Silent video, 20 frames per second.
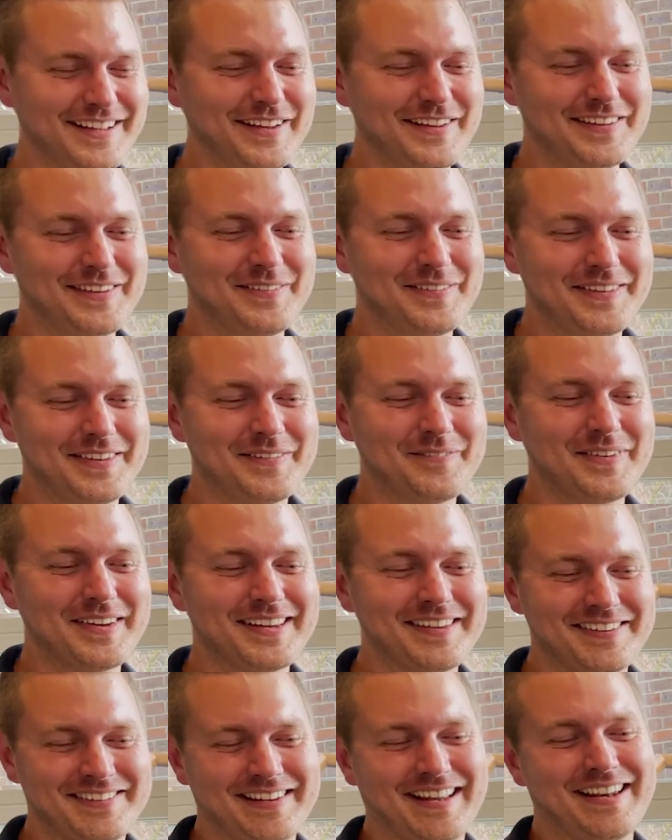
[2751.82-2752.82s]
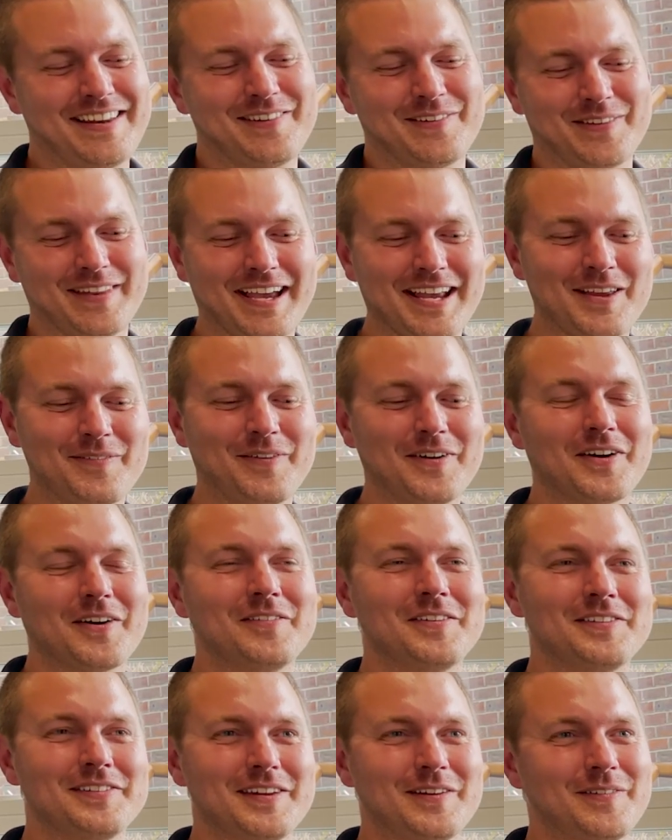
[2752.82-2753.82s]
The biggest challenge with AccuRx
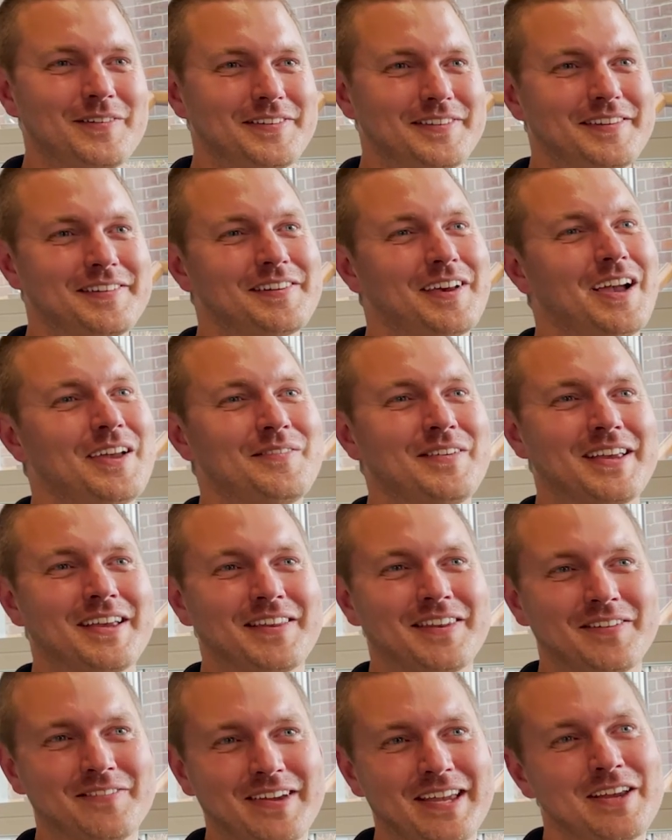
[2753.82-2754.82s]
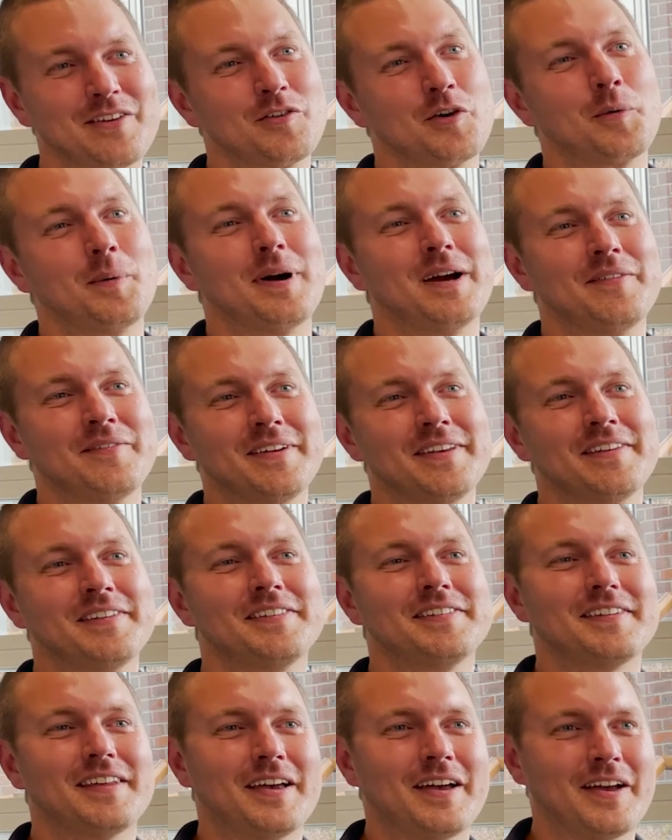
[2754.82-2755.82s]
obviously was the timing and the vague
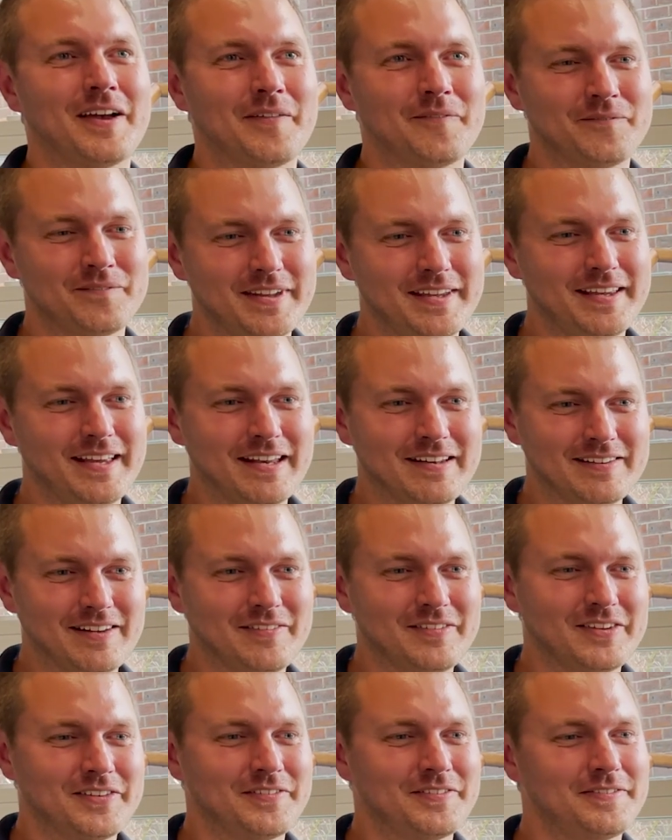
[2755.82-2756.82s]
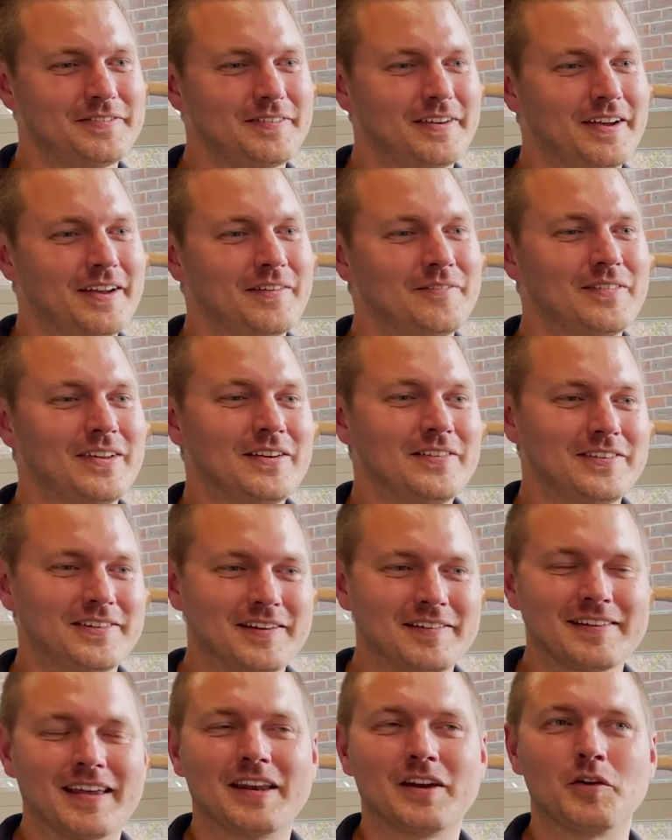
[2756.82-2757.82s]
requirements. In terms of interesting
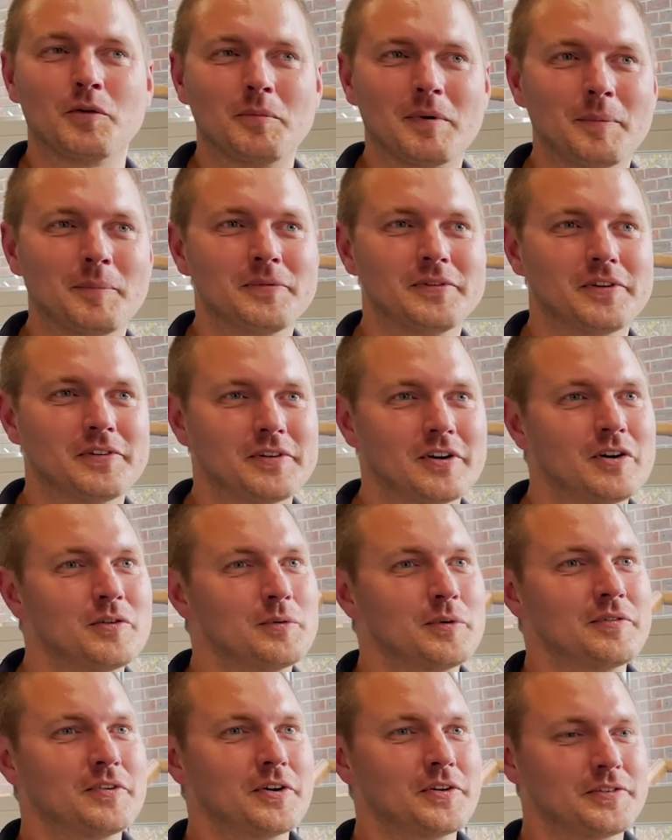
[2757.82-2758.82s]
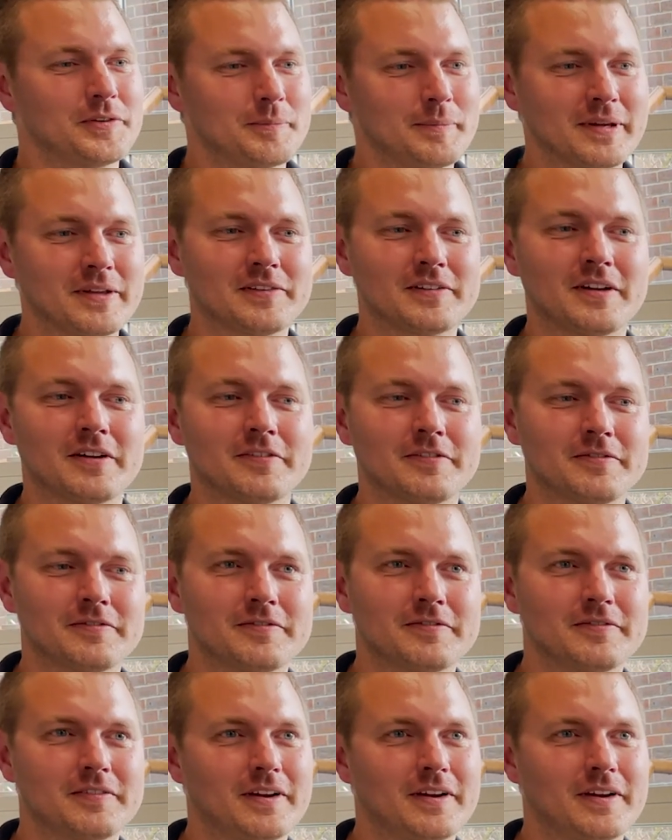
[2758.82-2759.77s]
technical problems to solve, we've got some big stuff